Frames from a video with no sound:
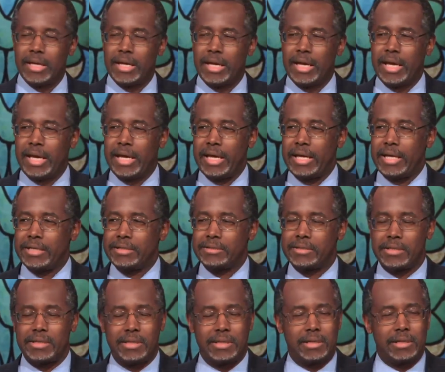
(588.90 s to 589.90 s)
And,
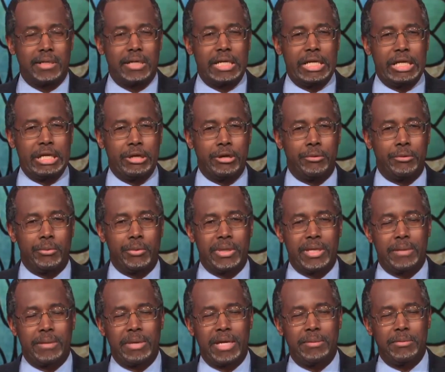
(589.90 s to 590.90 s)
when
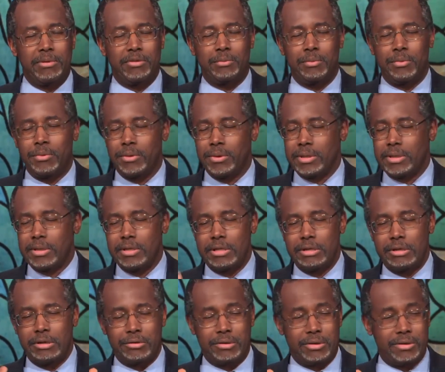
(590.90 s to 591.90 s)
that baby's born,
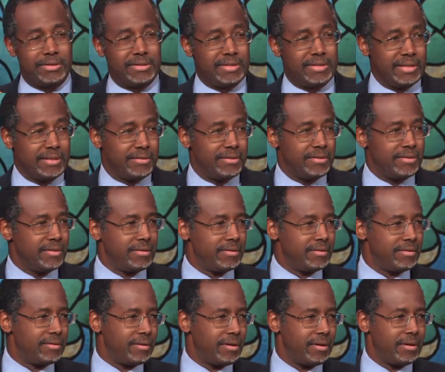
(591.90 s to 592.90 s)
the
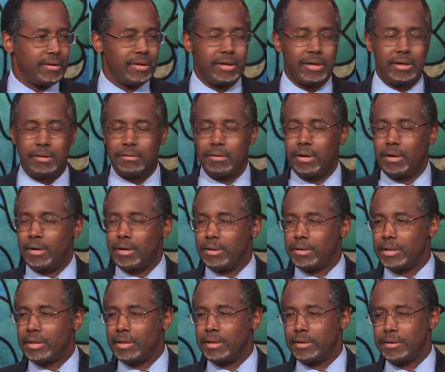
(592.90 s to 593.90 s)
senses are all
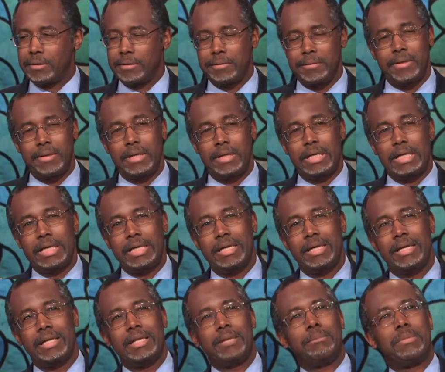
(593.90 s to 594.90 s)
there.
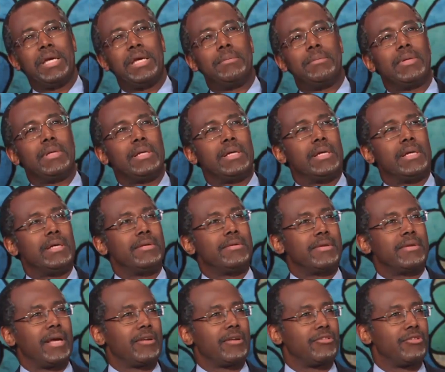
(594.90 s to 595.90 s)
And the baby is
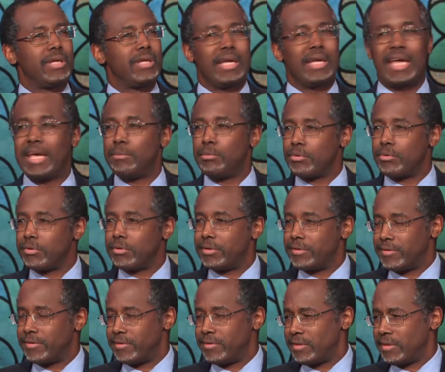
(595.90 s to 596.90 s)
actually able to
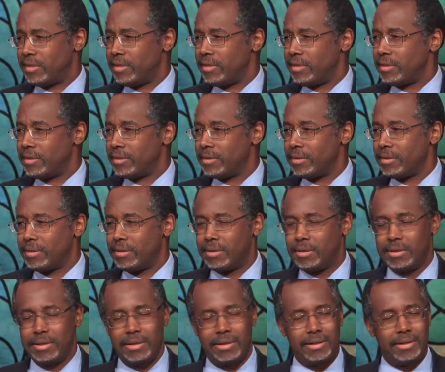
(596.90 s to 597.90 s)
see,
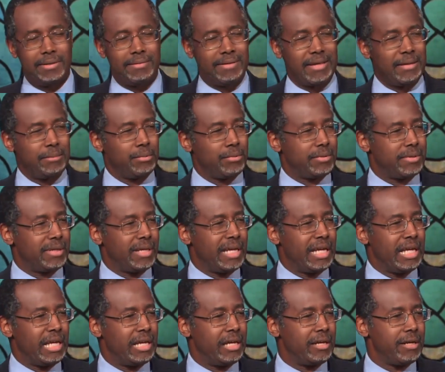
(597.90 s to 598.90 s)
is able to
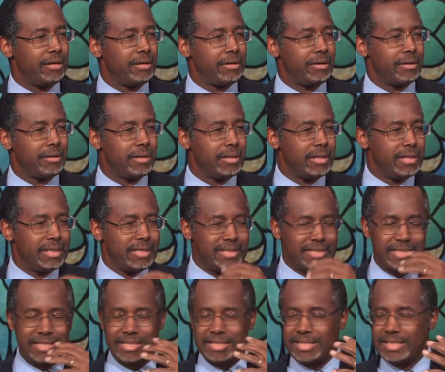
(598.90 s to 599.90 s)
hear,
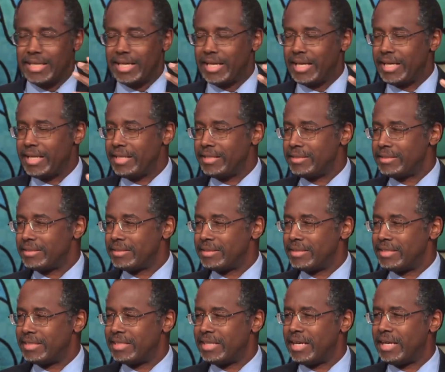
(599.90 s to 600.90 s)
to taste, to
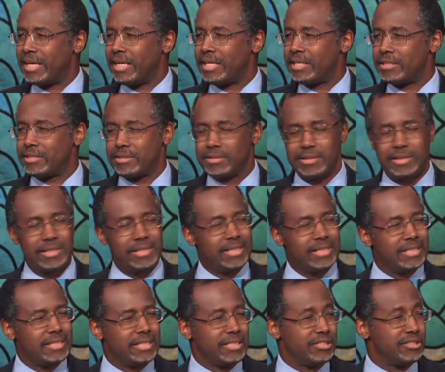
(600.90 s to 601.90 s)
touch,
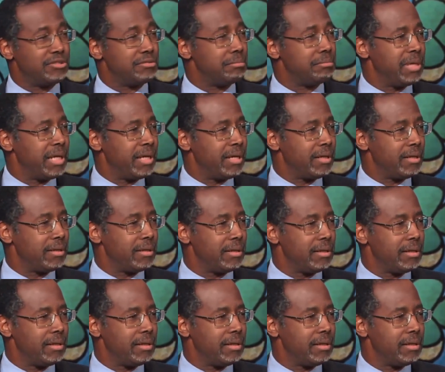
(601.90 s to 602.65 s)
to smell.